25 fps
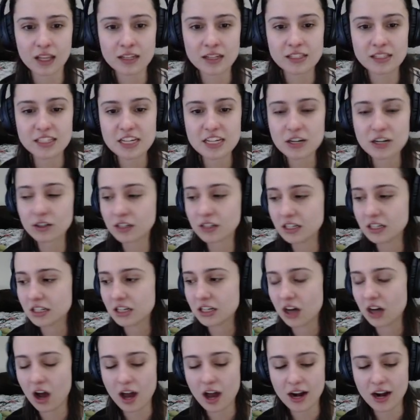Dear
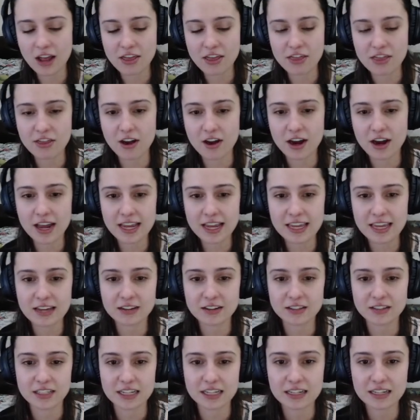God, I thought I
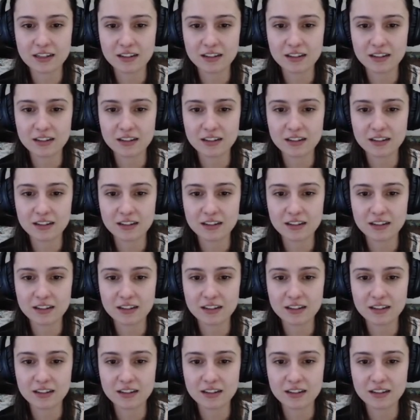killed it.